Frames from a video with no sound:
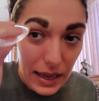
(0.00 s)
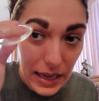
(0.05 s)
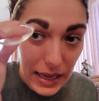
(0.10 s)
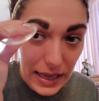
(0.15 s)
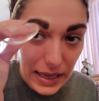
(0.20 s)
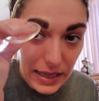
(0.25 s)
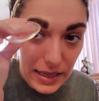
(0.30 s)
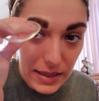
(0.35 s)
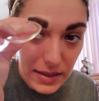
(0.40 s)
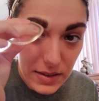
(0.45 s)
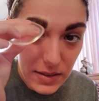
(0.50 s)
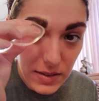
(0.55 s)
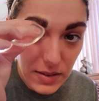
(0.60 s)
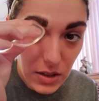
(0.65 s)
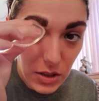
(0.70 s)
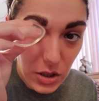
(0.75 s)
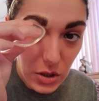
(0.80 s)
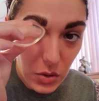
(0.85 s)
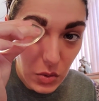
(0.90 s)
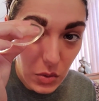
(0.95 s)
is
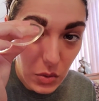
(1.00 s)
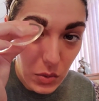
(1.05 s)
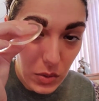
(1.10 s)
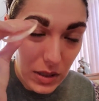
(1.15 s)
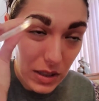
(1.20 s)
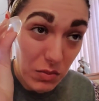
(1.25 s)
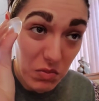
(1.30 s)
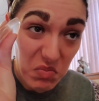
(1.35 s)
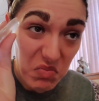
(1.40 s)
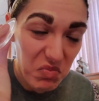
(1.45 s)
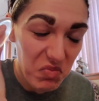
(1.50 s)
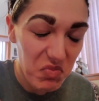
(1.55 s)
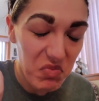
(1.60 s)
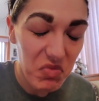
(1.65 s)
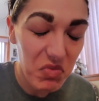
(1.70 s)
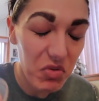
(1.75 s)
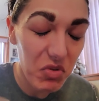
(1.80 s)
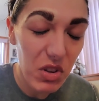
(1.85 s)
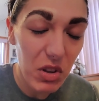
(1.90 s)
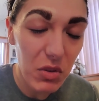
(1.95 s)
you can
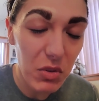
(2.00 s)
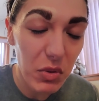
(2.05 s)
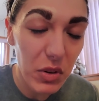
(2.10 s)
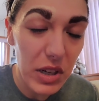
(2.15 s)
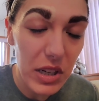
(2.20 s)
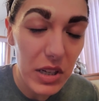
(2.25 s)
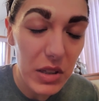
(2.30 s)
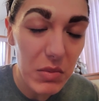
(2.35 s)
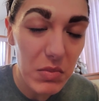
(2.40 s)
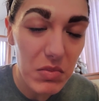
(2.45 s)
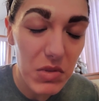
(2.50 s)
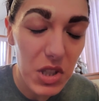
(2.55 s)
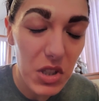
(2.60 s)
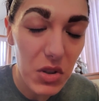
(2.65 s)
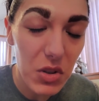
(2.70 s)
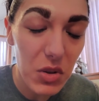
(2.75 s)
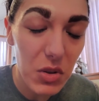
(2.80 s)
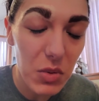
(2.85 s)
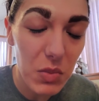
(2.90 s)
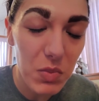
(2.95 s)
feel free
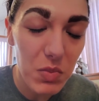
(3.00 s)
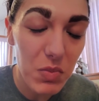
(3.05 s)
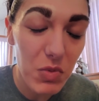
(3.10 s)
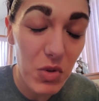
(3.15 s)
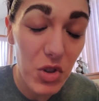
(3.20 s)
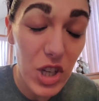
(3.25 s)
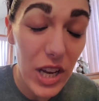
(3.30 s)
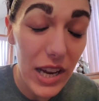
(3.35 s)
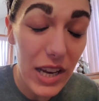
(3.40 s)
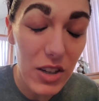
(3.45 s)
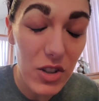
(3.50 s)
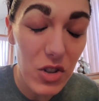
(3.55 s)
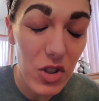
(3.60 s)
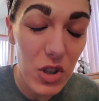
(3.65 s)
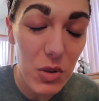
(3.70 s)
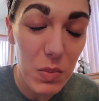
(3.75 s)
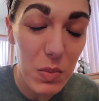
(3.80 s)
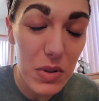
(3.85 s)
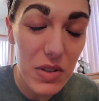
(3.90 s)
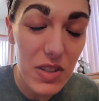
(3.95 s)
to change the
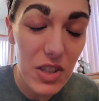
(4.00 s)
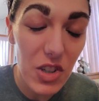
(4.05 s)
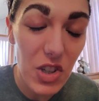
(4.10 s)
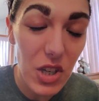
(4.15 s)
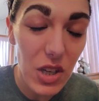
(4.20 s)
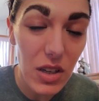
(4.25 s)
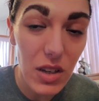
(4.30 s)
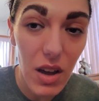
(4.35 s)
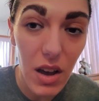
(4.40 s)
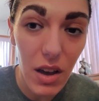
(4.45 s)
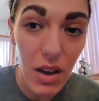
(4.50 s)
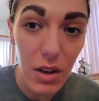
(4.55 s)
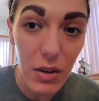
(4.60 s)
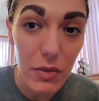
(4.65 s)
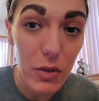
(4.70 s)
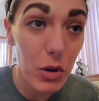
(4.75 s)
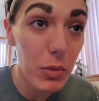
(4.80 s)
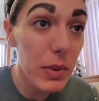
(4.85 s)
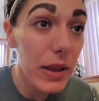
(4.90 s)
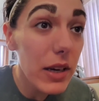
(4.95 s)
position
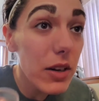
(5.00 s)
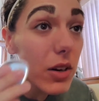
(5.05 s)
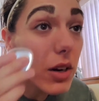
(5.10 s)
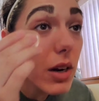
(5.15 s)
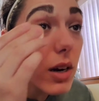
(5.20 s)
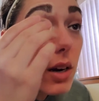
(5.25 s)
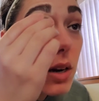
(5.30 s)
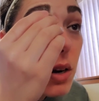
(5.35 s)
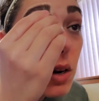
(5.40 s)
of your blender.